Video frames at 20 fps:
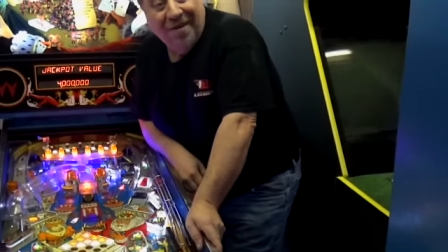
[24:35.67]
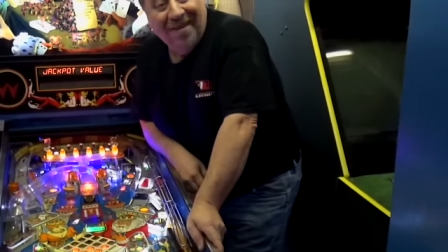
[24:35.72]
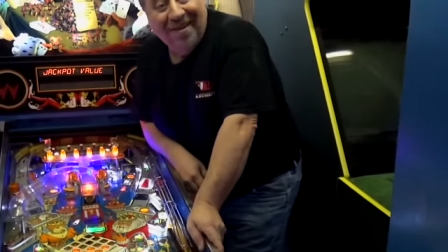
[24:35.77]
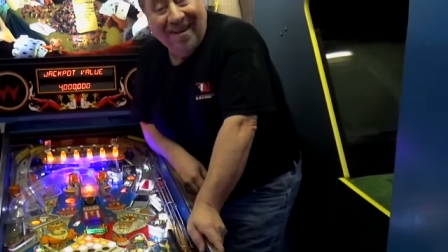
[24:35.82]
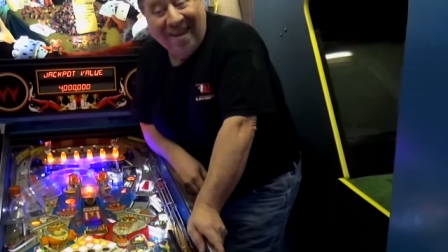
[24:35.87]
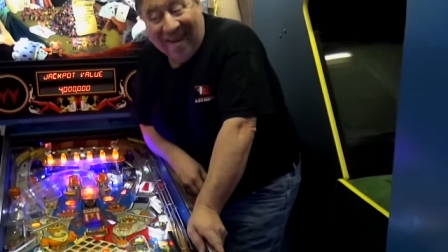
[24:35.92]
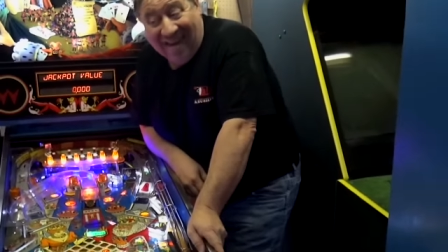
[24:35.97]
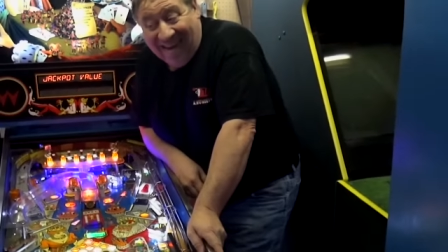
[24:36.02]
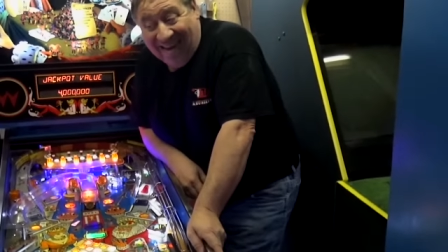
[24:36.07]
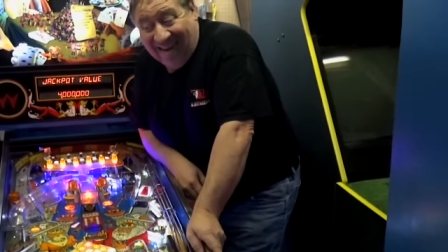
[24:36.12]
and
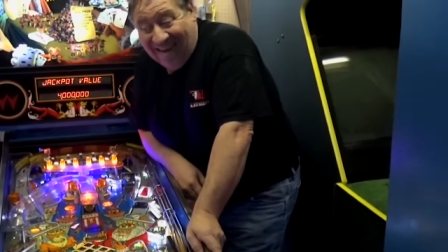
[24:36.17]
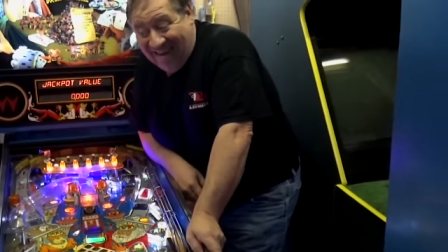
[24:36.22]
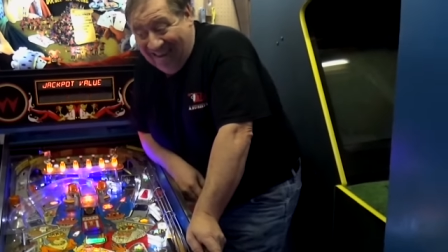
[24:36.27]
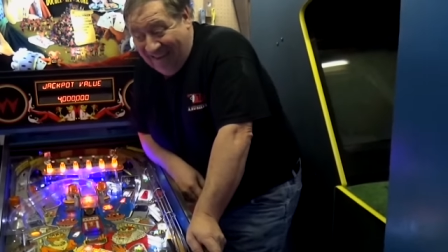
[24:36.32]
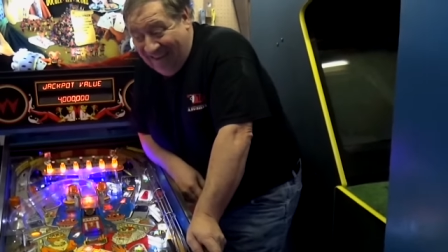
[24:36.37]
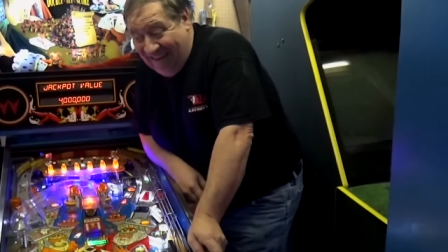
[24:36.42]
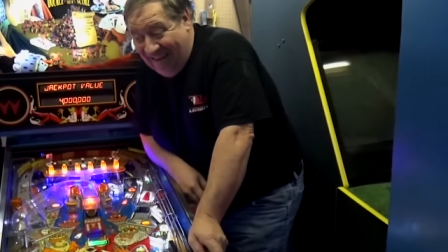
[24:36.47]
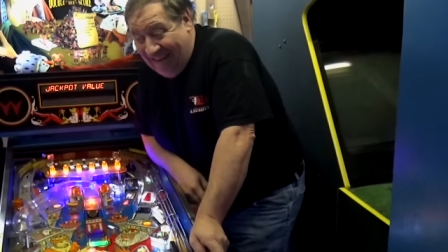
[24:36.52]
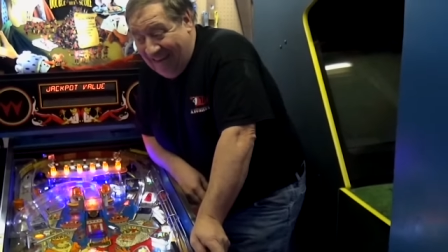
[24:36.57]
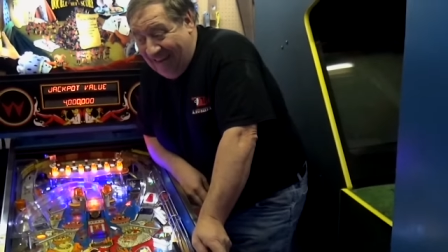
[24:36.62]
I.
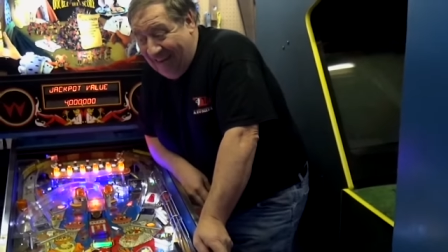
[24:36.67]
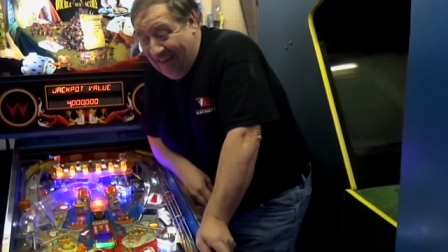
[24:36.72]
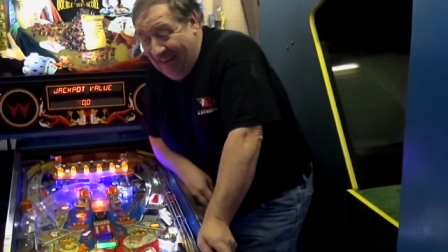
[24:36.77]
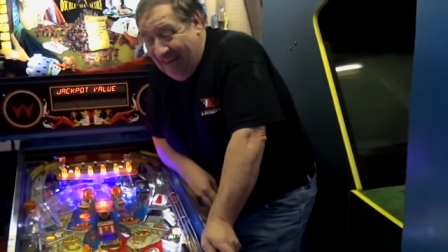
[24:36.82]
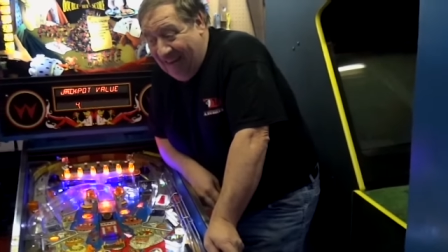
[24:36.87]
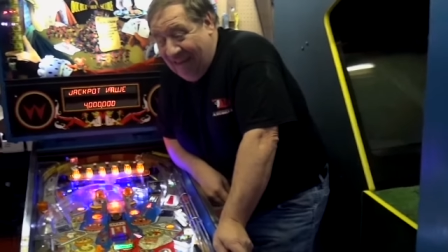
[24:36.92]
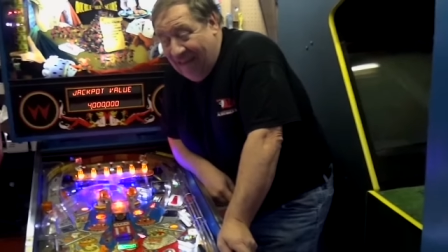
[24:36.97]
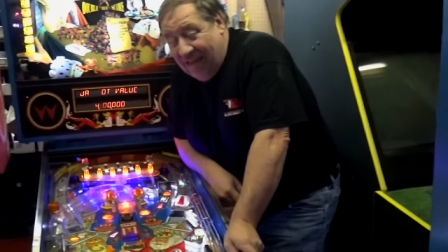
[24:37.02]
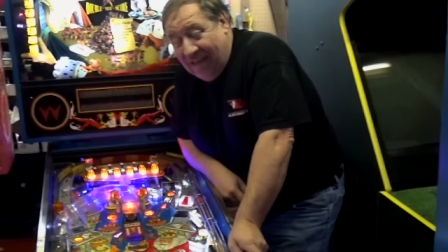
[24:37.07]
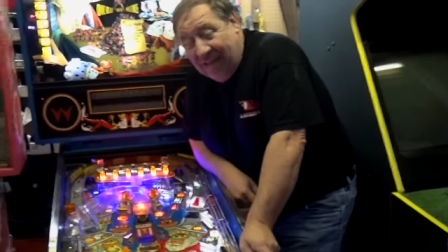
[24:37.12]

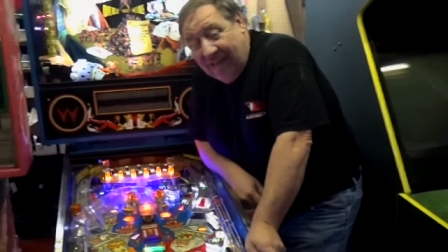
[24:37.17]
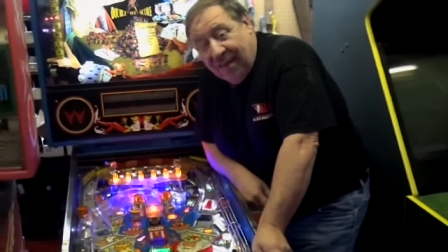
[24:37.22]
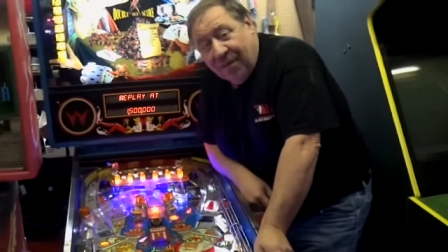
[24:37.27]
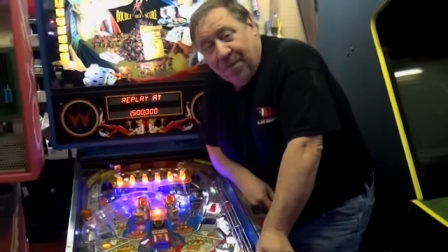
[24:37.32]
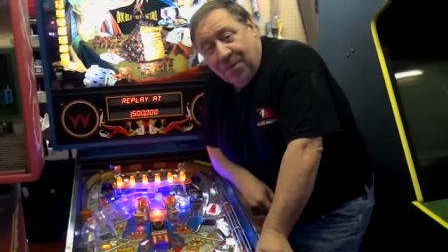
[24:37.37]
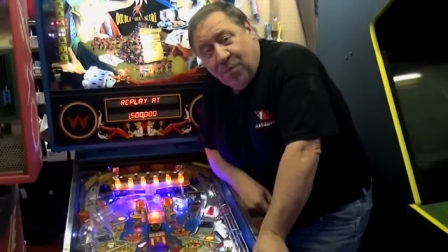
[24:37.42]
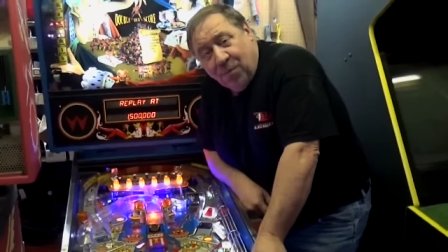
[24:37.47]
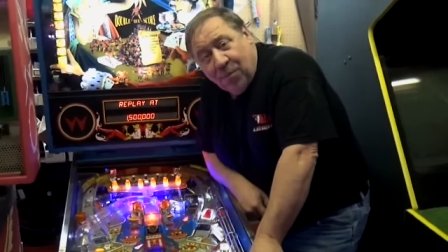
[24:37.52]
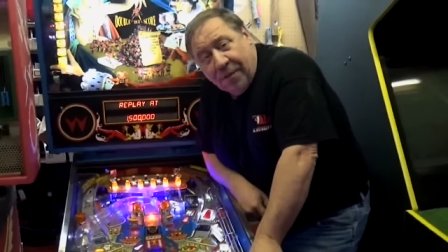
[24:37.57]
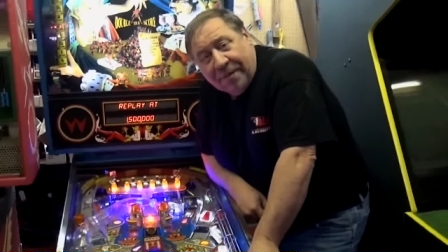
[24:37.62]
The
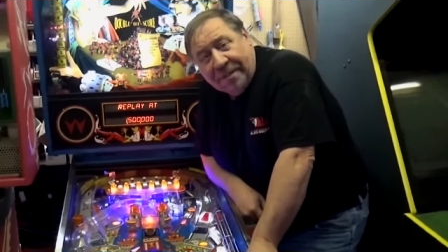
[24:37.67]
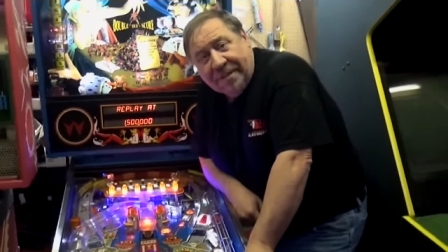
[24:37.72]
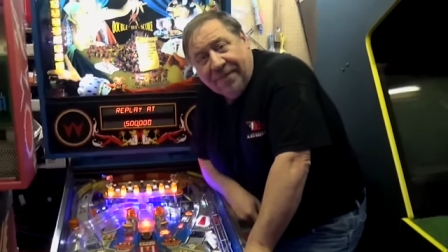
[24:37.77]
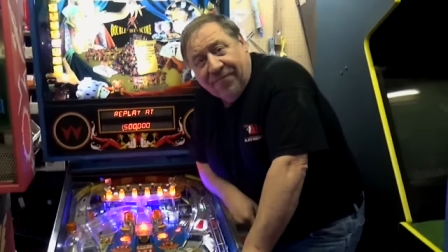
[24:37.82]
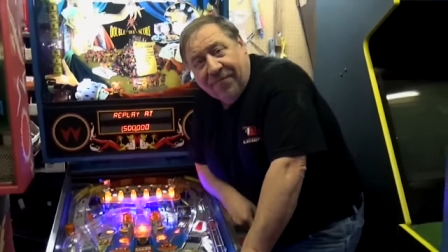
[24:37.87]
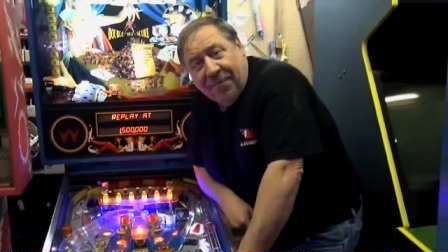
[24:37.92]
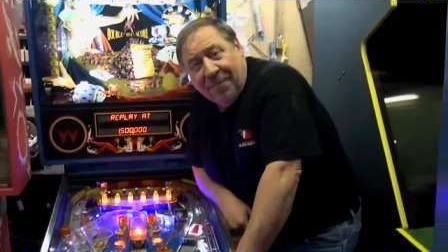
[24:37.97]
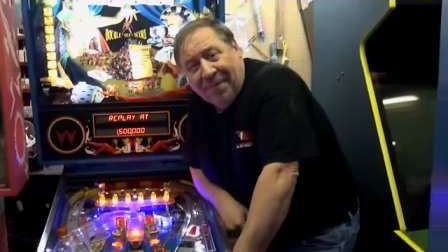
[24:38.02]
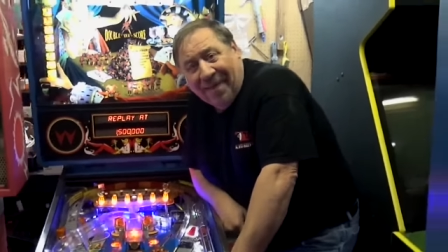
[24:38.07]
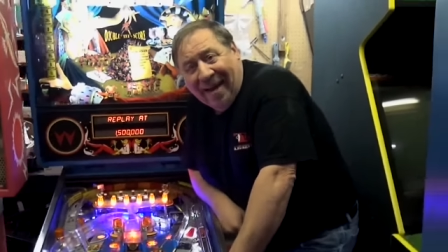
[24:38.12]
other boys
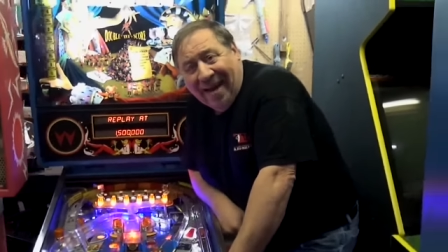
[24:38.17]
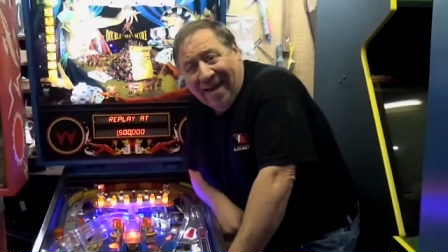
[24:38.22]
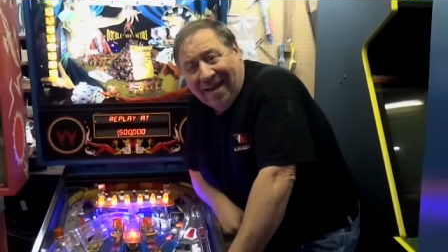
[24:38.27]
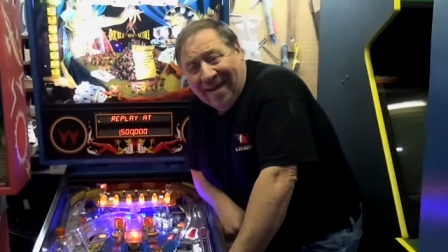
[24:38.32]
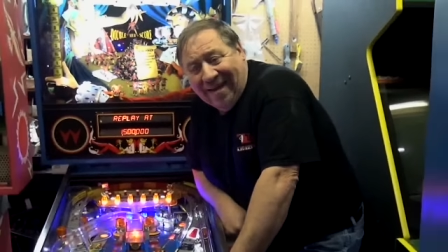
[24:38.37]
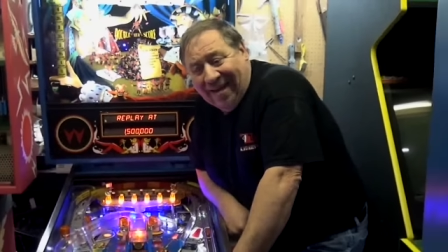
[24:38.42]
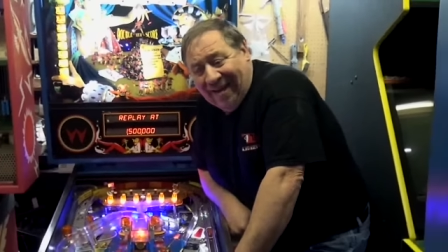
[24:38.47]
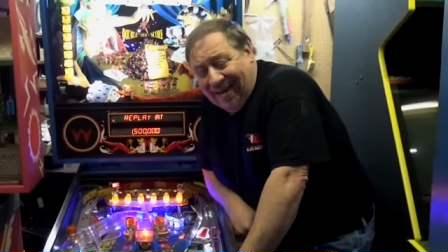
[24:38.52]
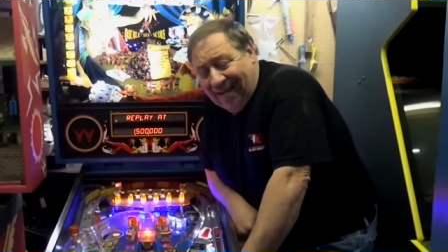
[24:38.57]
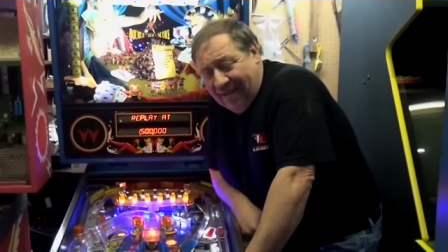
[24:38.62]
have
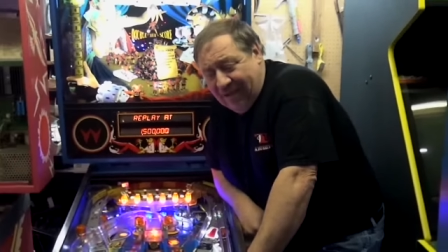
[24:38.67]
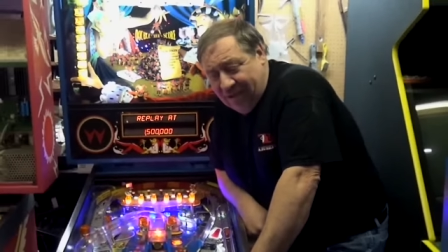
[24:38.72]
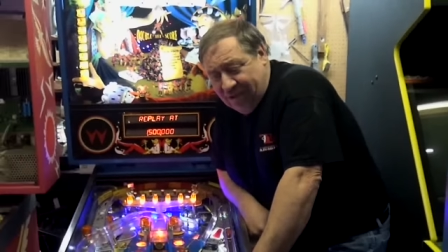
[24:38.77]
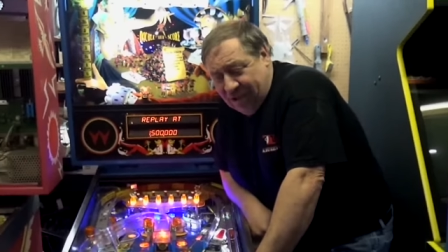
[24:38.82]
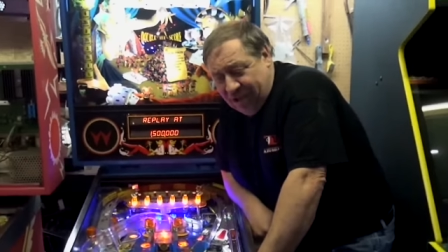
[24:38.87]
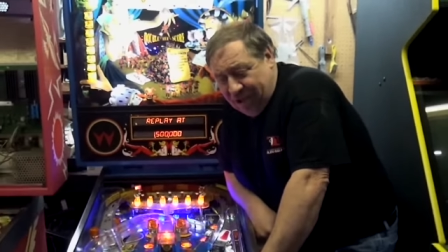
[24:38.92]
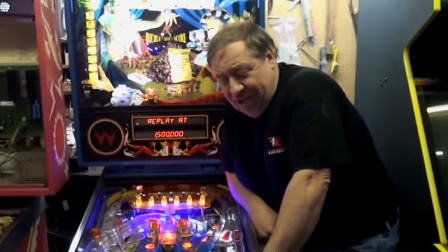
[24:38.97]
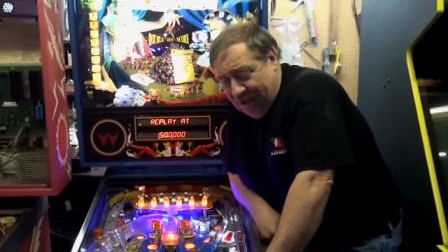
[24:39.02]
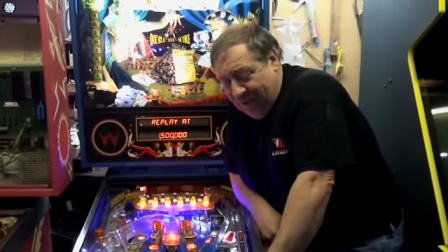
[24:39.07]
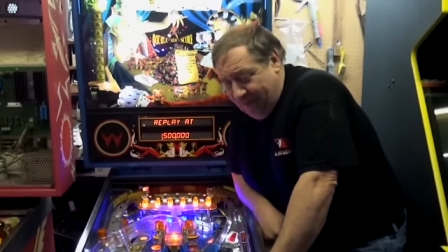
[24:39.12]
abandoned the
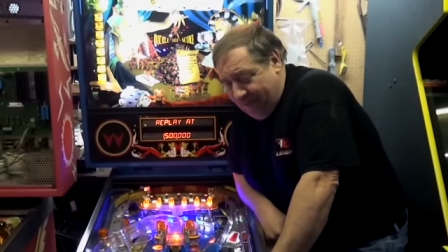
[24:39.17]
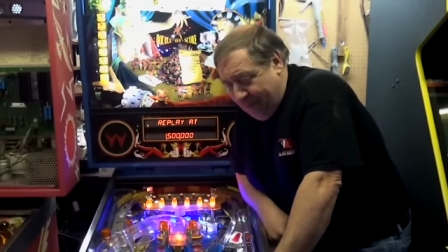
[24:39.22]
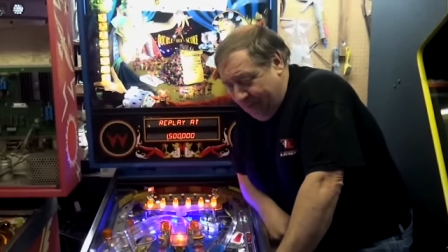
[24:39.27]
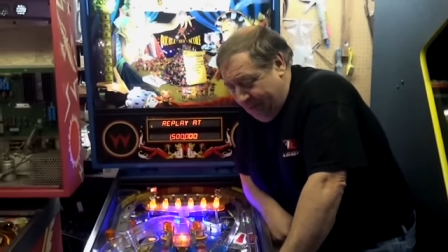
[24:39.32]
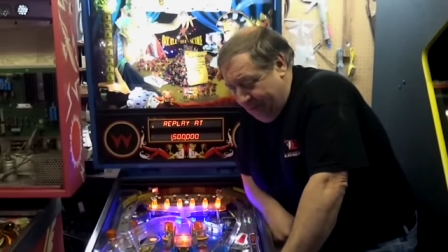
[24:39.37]
ship.